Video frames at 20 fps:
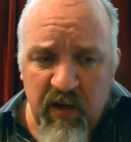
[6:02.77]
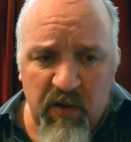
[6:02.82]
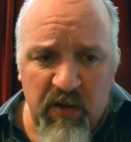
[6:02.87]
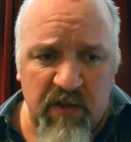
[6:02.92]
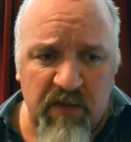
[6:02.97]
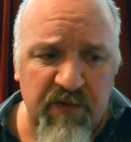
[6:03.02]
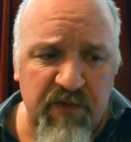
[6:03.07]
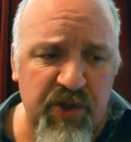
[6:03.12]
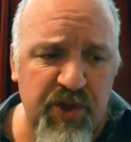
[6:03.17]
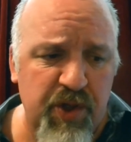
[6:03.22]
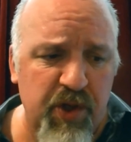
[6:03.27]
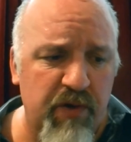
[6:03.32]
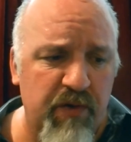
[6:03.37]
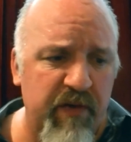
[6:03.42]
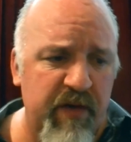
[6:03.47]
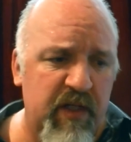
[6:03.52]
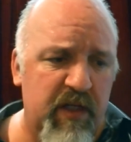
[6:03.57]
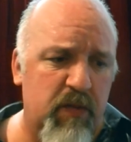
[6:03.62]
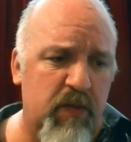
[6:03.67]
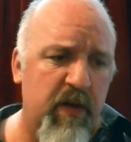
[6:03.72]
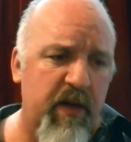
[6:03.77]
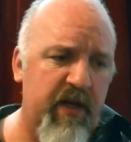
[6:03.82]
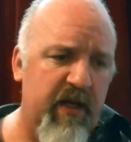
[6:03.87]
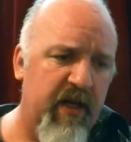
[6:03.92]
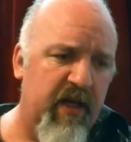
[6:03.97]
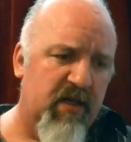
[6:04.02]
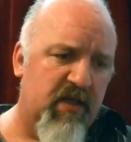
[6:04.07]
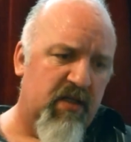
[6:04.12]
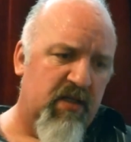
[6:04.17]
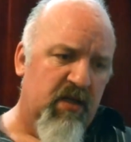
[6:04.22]
lots of sugary
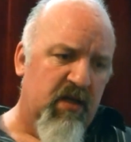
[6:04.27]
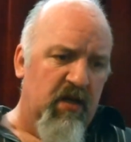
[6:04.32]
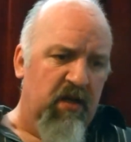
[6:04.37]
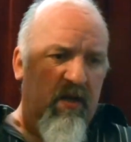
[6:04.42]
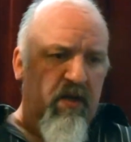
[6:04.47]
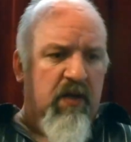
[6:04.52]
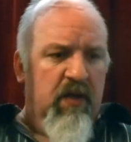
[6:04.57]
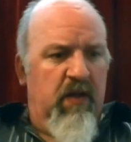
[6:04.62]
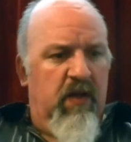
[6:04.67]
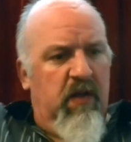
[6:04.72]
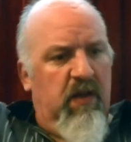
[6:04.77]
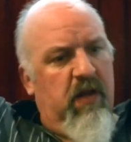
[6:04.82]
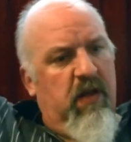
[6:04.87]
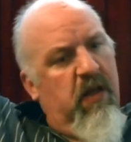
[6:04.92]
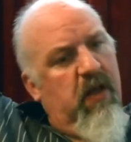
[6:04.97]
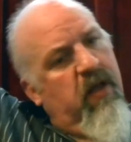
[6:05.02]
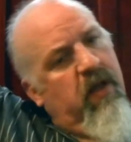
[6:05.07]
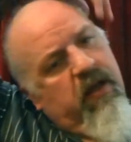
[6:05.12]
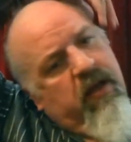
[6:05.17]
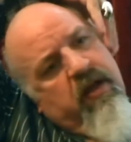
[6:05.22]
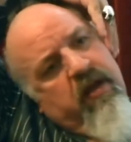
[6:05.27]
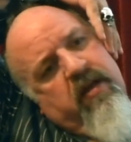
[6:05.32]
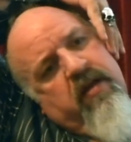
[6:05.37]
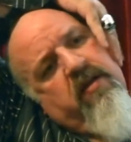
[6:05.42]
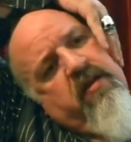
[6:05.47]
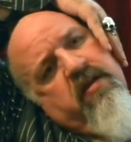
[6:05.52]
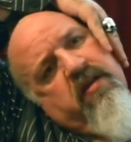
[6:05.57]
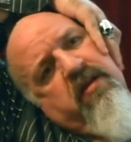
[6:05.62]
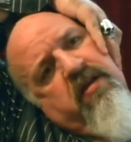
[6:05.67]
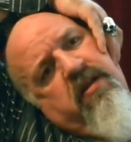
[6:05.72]
sweetness,
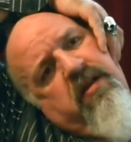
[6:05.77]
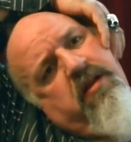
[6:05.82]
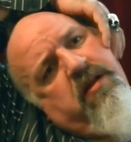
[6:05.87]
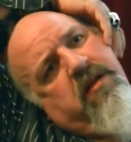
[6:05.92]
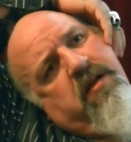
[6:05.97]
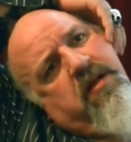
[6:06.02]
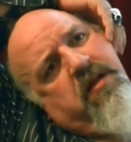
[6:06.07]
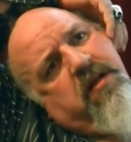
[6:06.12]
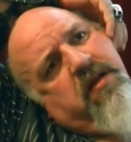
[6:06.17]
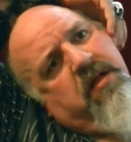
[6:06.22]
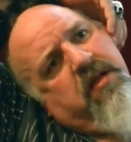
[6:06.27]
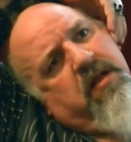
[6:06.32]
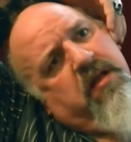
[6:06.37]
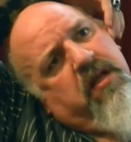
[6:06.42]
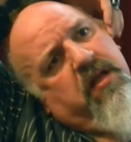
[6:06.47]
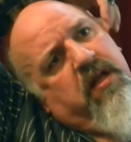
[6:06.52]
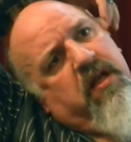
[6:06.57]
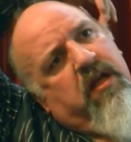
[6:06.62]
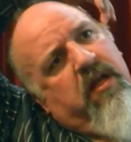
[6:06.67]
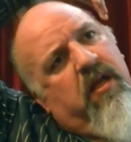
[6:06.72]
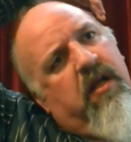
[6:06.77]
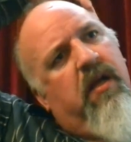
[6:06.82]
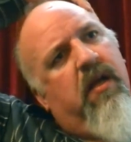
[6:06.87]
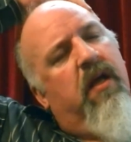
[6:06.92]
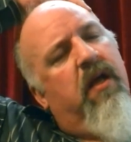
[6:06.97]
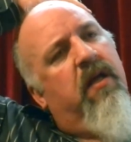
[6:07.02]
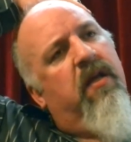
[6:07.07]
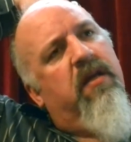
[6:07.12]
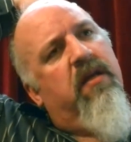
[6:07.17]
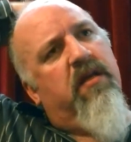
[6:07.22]
and
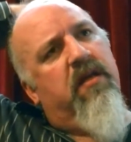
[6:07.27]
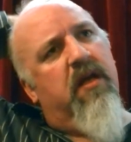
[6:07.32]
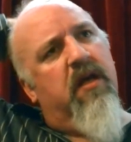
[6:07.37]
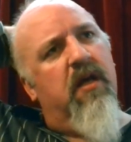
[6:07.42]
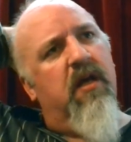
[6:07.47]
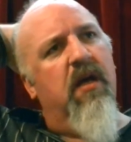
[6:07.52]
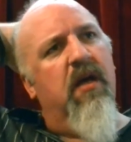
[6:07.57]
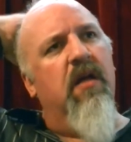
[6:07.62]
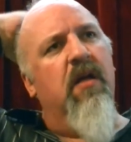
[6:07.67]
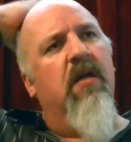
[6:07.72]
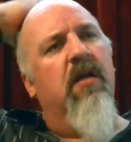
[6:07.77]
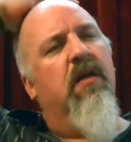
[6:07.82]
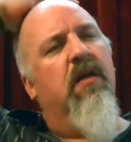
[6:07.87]
and uh,